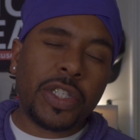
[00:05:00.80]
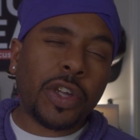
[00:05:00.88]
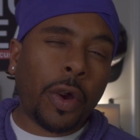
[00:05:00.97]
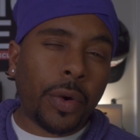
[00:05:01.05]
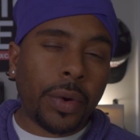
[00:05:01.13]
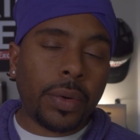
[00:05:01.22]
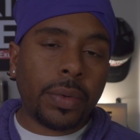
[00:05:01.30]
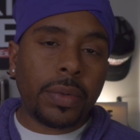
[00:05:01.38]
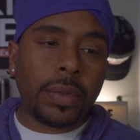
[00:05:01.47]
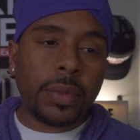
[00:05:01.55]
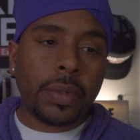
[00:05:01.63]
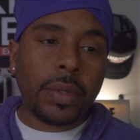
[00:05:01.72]
Eternal,
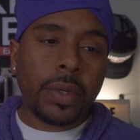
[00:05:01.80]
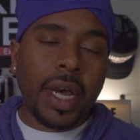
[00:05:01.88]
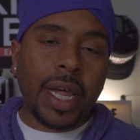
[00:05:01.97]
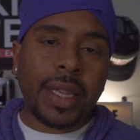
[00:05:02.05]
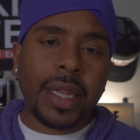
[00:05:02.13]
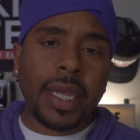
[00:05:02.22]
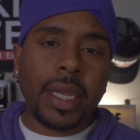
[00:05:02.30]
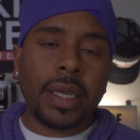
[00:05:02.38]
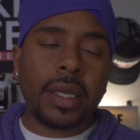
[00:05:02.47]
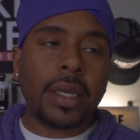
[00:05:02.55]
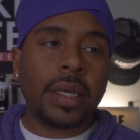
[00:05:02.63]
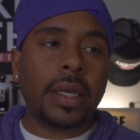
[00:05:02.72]
I think.
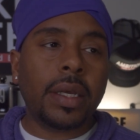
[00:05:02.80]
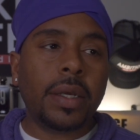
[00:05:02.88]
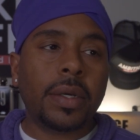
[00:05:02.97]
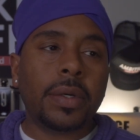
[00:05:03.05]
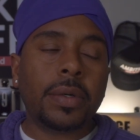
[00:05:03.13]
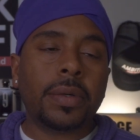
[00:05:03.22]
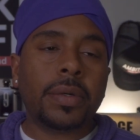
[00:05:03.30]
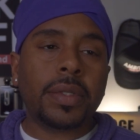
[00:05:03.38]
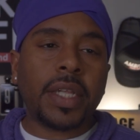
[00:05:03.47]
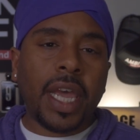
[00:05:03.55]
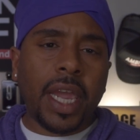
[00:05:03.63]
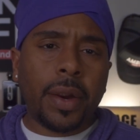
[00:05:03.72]

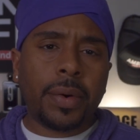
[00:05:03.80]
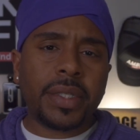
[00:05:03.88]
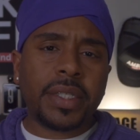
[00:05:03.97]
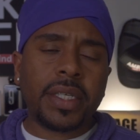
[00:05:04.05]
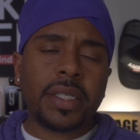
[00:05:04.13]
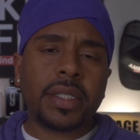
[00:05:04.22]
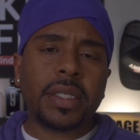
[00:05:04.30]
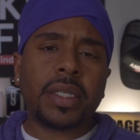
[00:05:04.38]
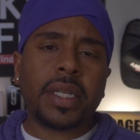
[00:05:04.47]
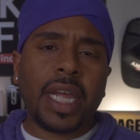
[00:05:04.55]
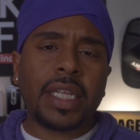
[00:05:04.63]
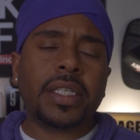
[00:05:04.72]
The Heritage,
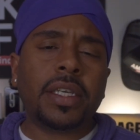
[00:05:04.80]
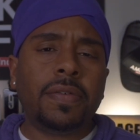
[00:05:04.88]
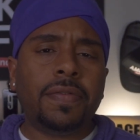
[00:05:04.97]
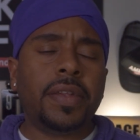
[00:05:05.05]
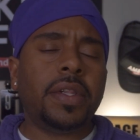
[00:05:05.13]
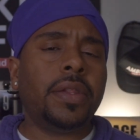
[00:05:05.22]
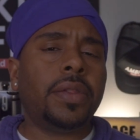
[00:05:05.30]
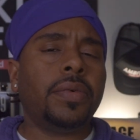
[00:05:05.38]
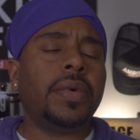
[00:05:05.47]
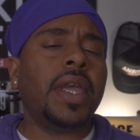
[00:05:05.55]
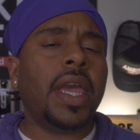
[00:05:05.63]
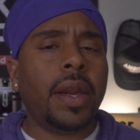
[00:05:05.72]

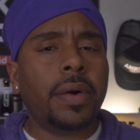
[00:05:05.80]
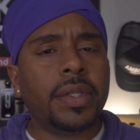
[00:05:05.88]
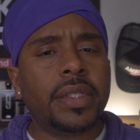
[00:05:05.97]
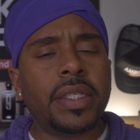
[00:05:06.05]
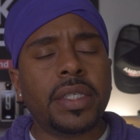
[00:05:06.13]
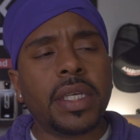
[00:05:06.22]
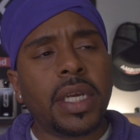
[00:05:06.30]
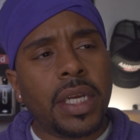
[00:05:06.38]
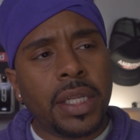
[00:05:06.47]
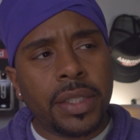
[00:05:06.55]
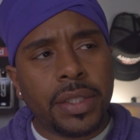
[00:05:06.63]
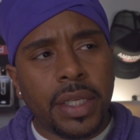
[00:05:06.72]
1953 Heritage
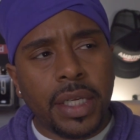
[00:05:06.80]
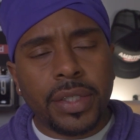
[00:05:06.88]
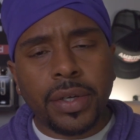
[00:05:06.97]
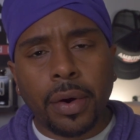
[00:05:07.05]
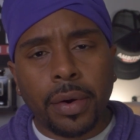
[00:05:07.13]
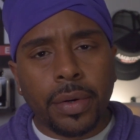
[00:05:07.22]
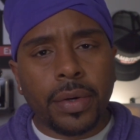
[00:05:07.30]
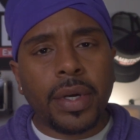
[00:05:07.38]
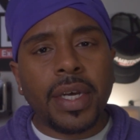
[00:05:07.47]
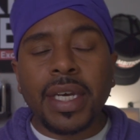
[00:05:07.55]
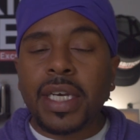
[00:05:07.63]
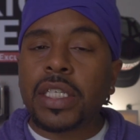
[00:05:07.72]
Eternal
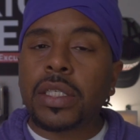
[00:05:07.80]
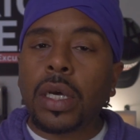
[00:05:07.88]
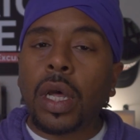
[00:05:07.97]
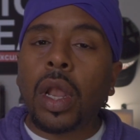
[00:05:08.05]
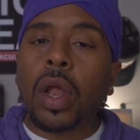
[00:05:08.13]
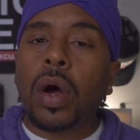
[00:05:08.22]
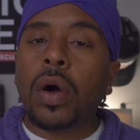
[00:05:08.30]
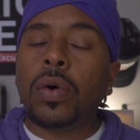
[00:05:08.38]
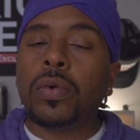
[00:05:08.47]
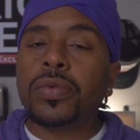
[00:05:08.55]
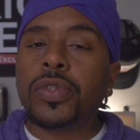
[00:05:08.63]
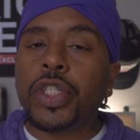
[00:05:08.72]
is a
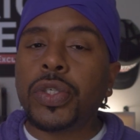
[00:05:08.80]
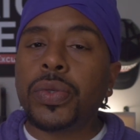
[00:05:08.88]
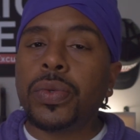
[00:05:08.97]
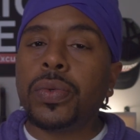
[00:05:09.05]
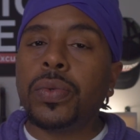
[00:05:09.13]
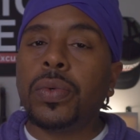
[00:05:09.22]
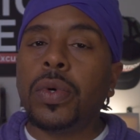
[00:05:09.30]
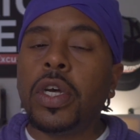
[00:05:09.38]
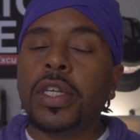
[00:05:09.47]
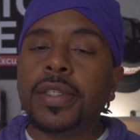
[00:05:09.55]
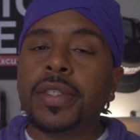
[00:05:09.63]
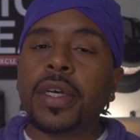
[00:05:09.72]
clone to
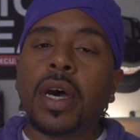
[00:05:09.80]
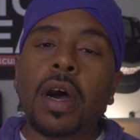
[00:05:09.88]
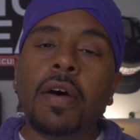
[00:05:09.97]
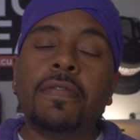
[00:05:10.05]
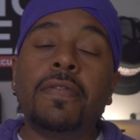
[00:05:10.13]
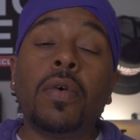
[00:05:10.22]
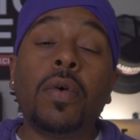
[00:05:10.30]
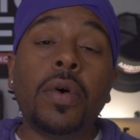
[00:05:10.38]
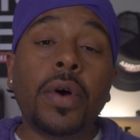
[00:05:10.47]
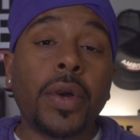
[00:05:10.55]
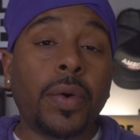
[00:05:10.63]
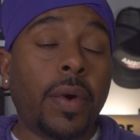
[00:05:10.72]
Tom
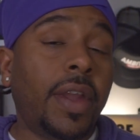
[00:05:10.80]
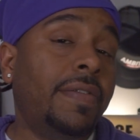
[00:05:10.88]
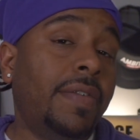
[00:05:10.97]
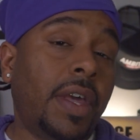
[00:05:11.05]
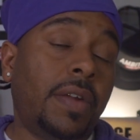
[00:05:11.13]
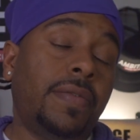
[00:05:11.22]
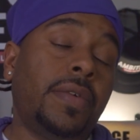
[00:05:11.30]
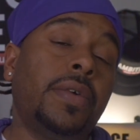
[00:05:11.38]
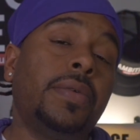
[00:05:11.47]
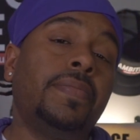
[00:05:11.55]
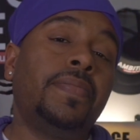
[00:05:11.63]
Ford Grey Vetiver.